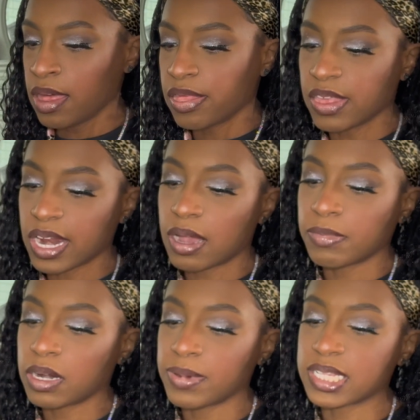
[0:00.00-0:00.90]
Then I'm
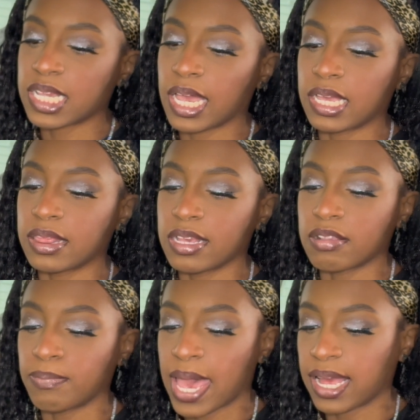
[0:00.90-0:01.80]
gonna be taking this
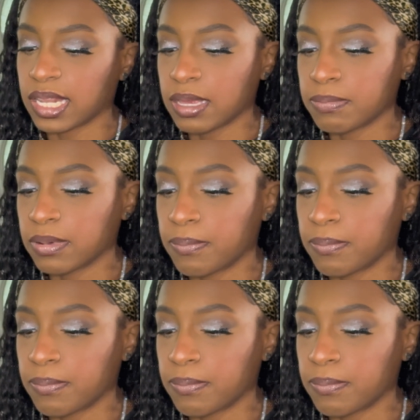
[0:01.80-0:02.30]
matte lip.